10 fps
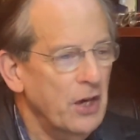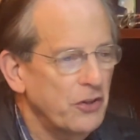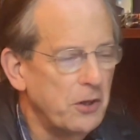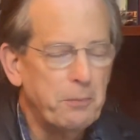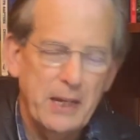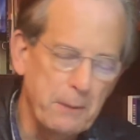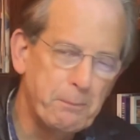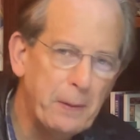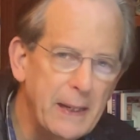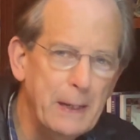To be a
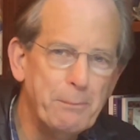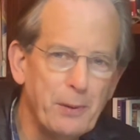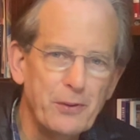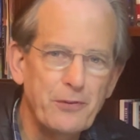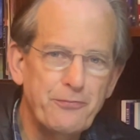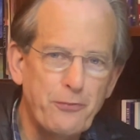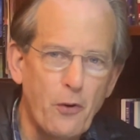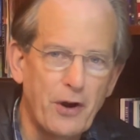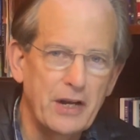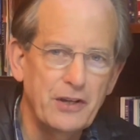people
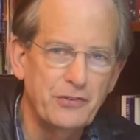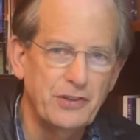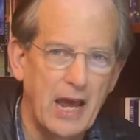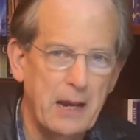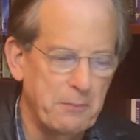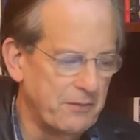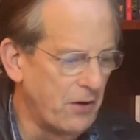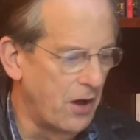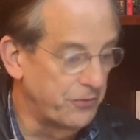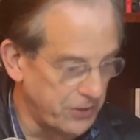for his name
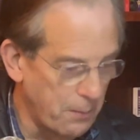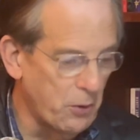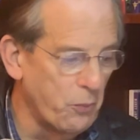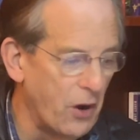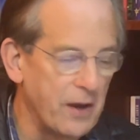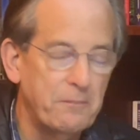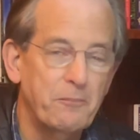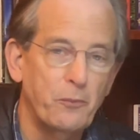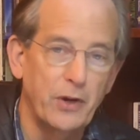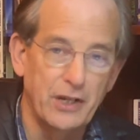involves number one,
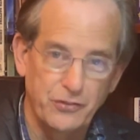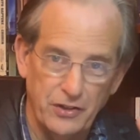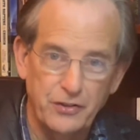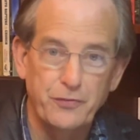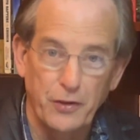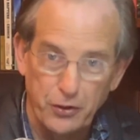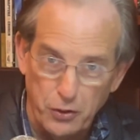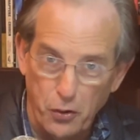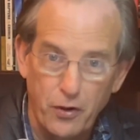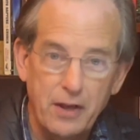we exist for the
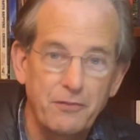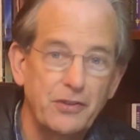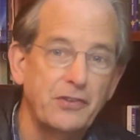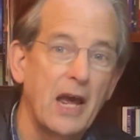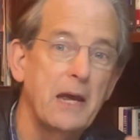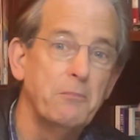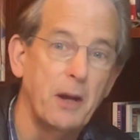glory of his name.